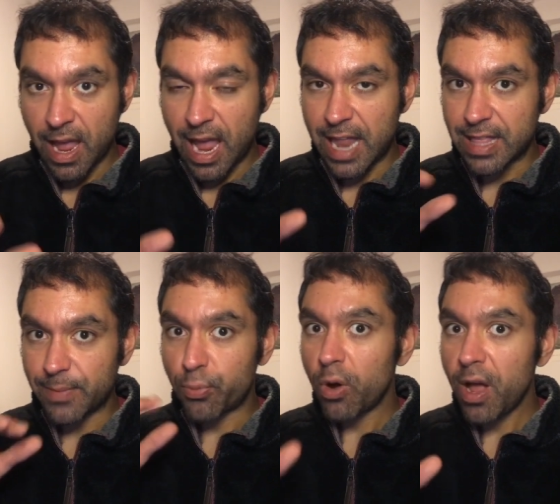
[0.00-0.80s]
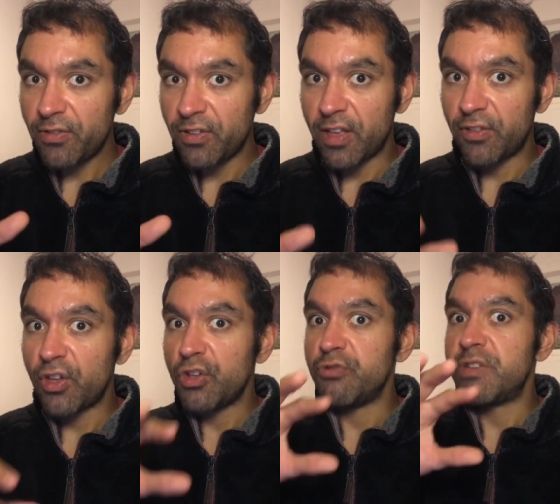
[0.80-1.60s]
And in the process,
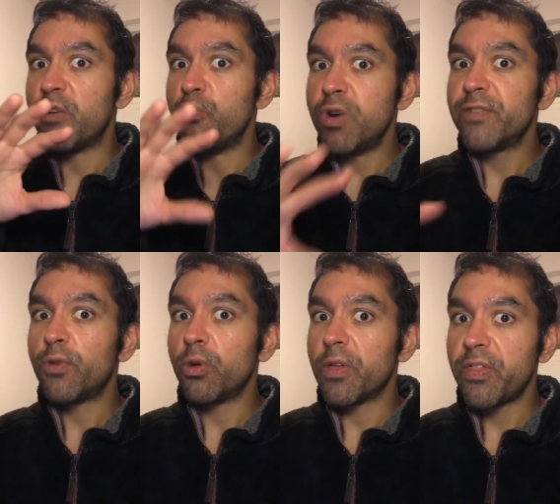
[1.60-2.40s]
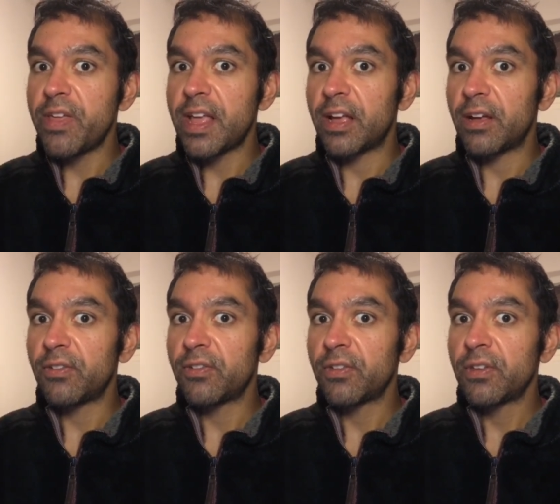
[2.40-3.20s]
you get rid of all the
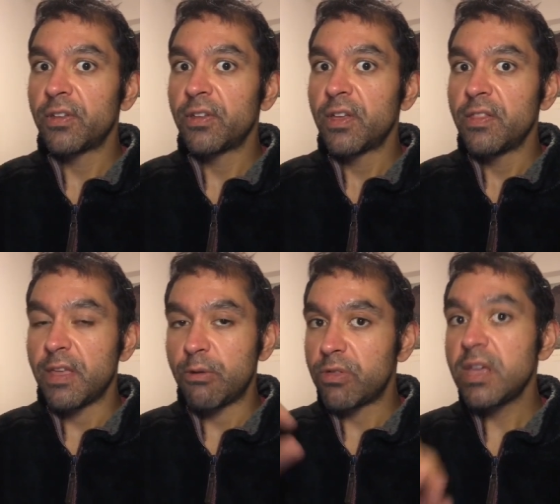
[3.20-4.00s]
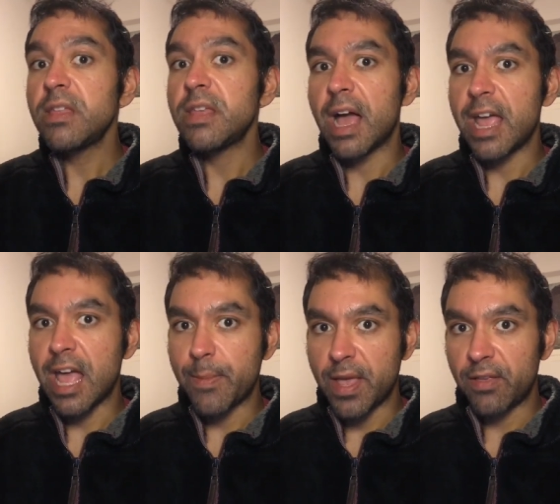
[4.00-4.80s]
things that you think the I
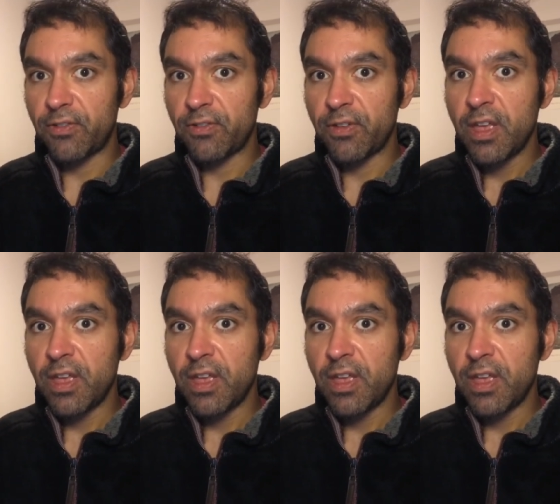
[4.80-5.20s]
am is.